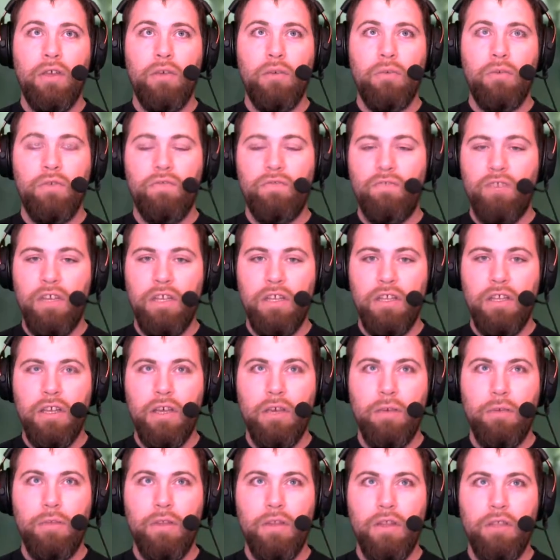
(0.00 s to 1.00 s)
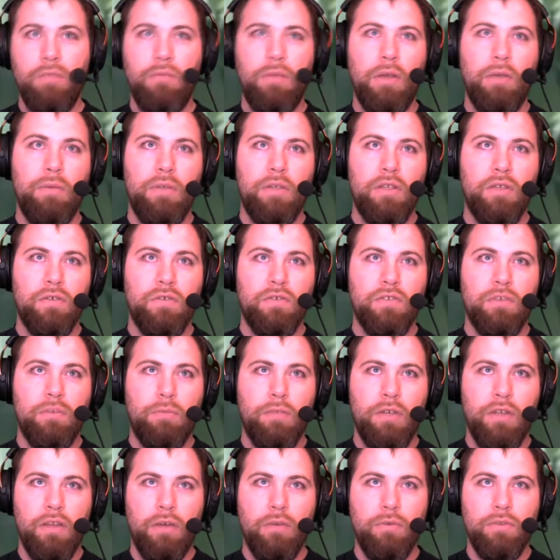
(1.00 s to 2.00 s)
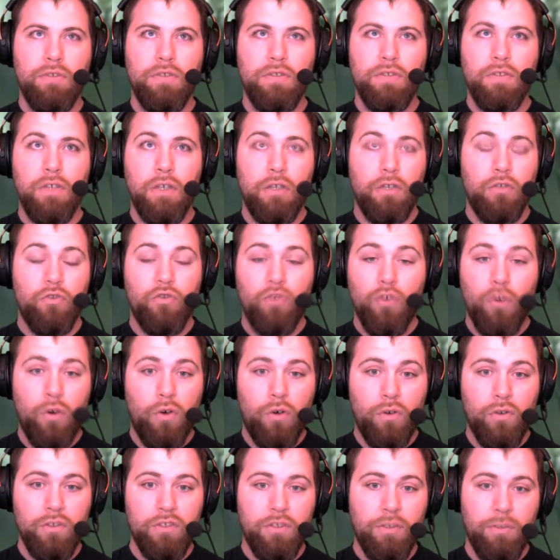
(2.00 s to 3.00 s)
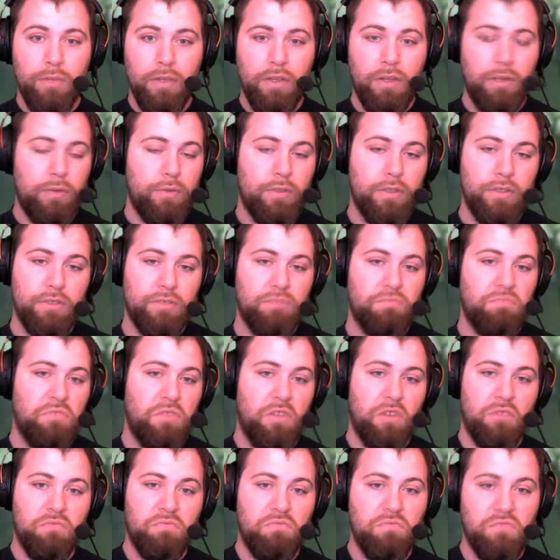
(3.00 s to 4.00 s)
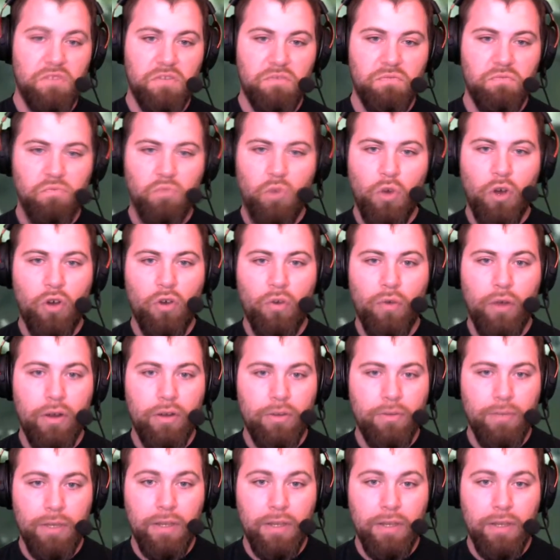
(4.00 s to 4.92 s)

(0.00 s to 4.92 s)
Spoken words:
would feed them, and then maybe there's somebody that was just a control, somebody that would just walk around and be